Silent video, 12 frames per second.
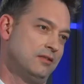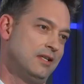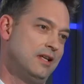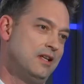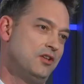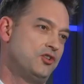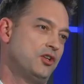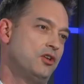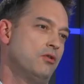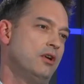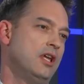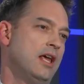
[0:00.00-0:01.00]
Mm-hmm.
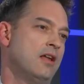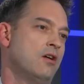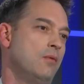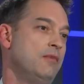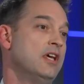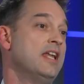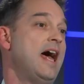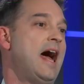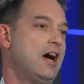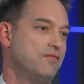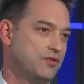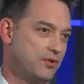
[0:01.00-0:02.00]
Security cannot be an
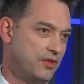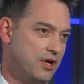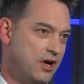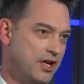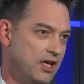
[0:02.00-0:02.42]
afterthought.